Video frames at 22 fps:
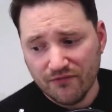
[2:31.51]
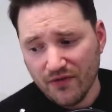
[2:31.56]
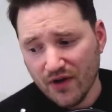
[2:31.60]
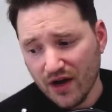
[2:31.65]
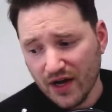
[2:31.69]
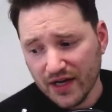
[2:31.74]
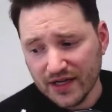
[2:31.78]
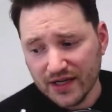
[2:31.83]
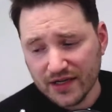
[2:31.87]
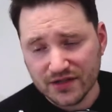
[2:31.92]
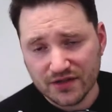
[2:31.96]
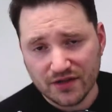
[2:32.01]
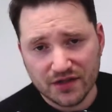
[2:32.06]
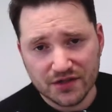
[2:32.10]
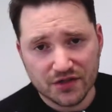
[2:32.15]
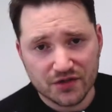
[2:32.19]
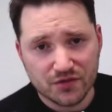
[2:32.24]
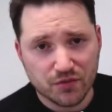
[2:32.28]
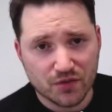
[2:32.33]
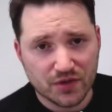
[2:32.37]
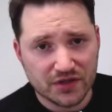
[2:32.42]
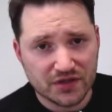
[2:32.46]
I guess I
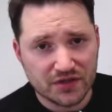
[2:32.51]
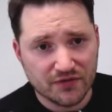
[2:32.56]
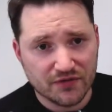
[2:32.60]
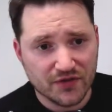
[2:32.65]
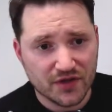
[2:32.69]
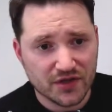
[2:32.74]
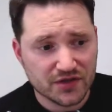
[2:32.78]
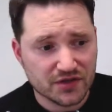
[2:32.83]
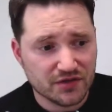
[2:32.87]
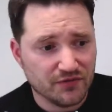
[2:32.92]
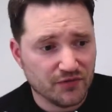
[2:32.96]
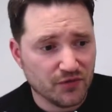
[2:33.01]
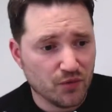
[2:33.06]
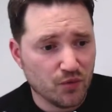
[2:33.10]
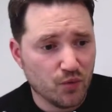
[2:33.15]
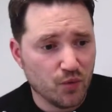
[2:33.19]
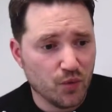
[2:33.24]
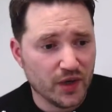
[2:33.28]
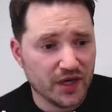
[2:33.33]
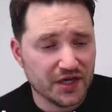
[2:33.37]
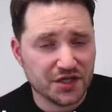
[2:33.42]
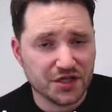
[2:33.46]
just wanted to first of all
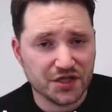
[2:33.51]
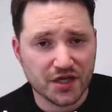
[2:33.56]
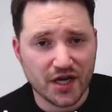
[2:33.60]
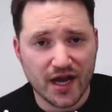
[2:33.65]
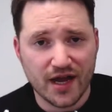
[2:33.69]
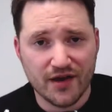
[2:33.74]
wish